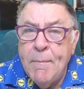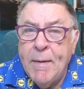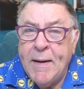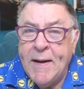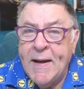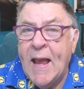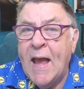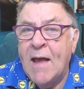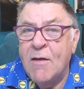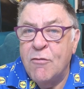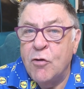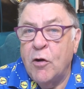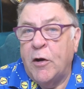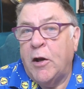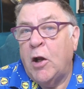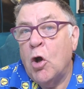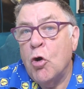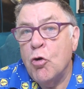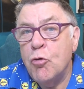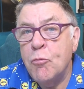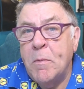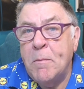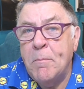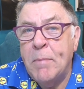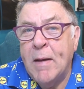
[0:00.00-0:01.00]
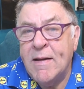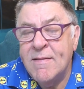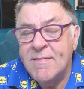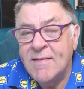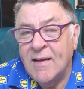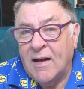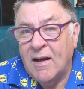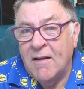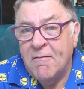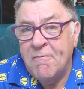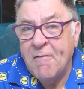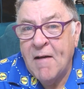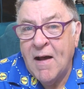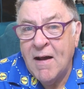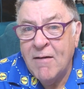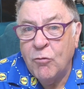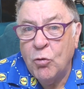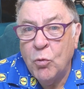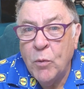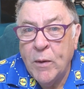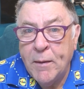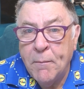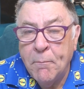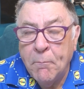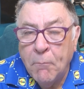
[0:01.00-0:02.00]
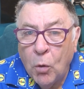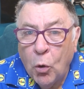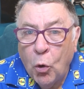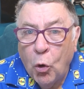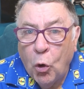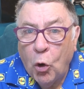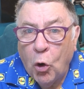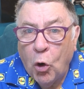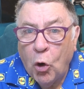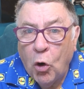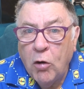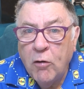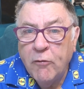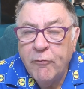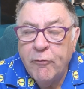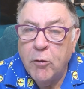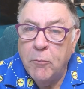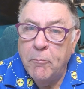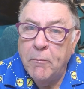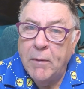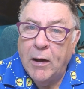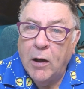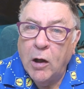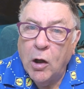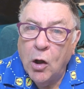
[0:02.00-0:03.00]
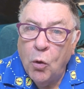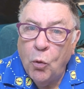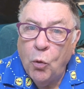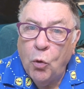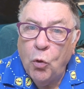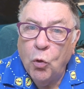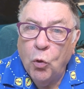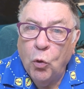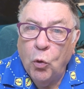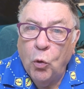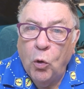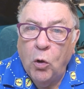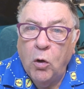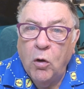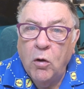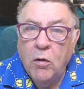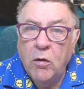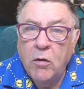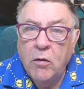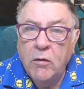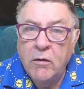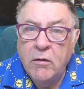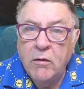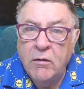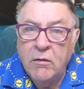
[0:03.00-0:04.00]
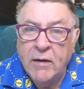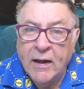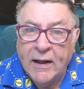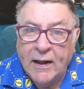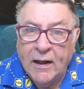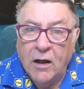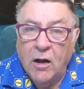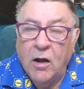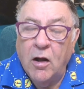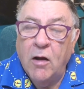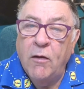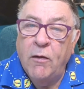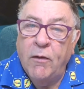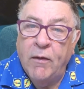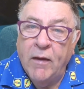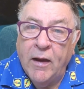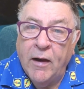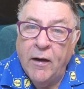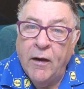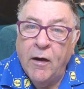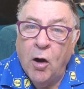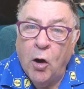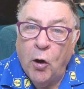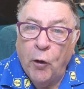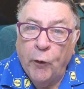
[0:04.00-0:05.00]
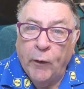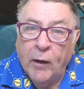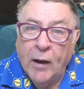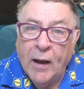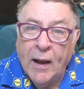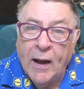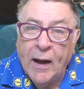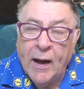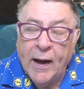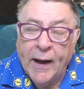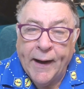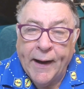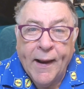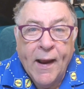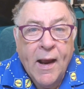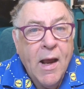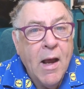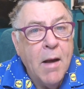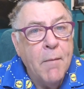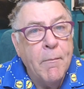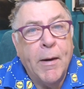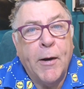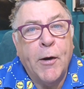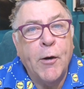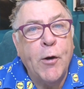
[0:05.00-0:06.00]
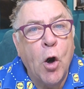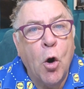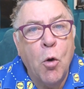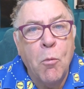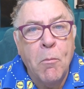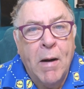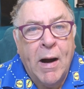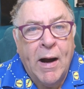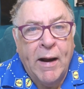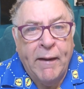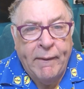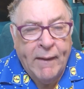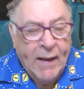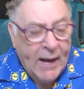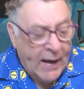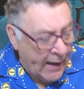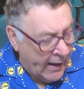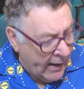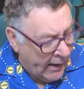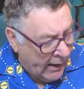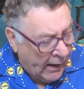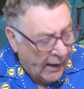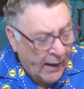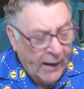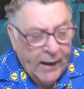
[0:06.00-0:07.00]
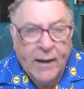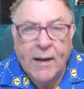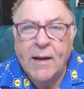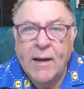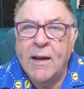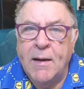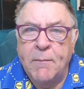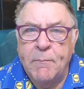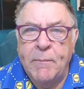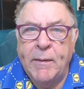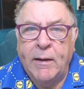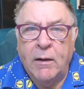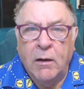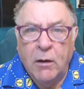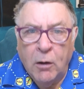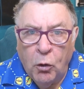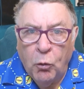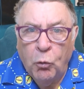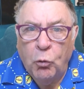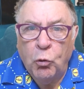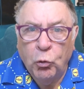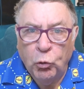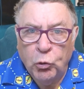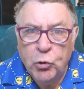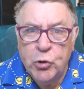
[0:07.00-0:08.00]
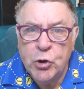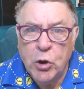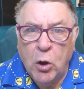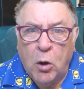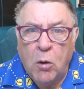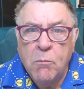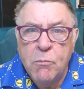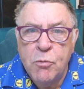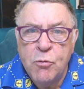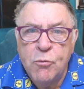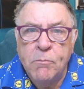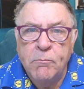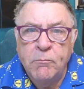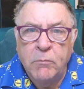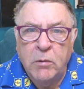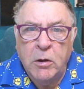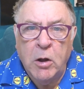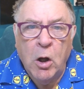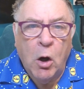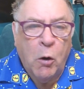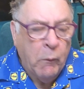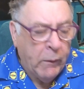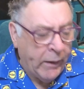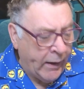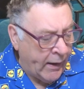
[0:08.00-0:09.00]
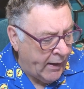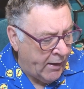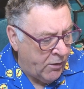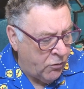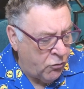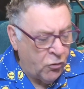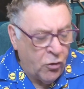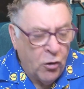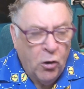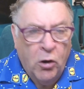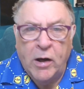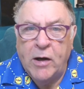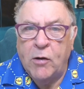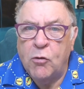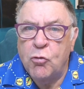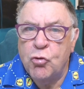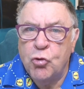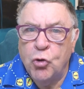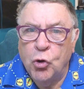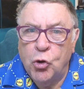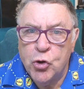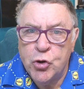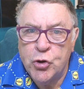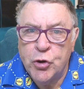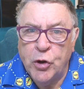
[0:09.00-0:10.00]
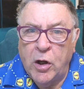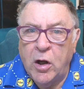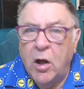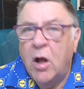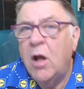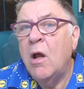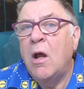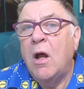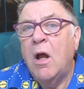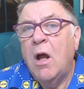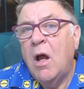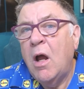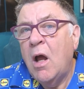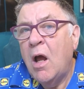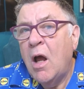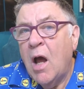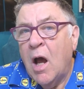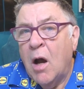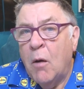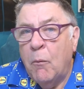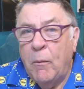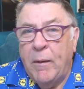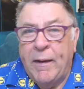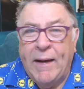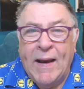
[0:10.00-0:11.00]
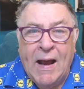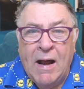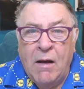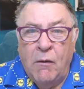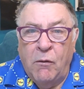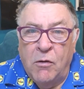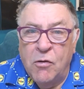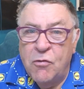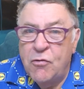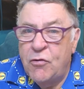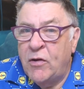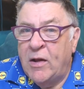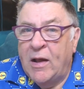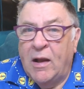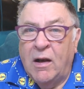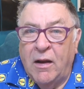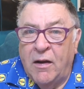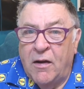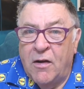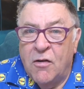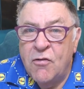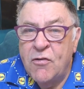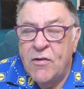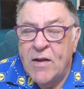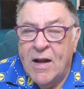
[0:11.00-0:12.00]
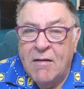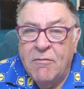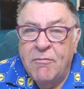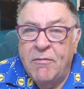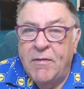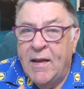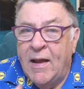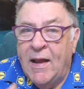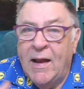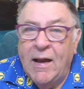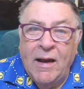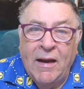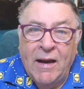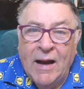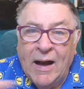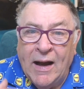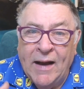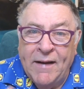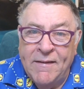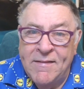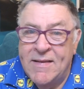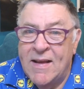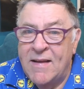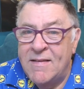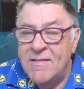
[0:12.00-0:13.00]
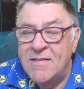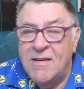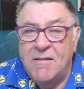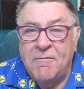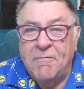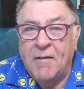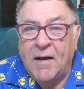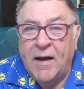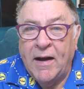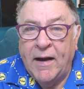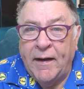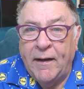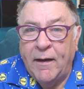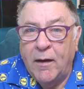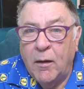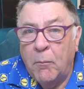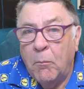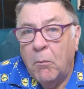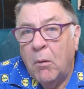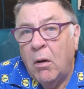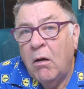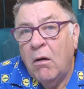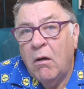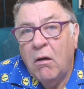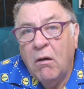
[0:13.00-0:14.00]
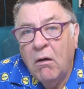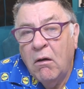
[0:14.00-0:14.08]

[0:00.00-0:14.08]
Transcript: But yeah, so they cost me basically £5 more from my local dealer than online. But I don't mind that. I like keeping local shops going. It's not extortionate. And without the skill of the staff there identifying them,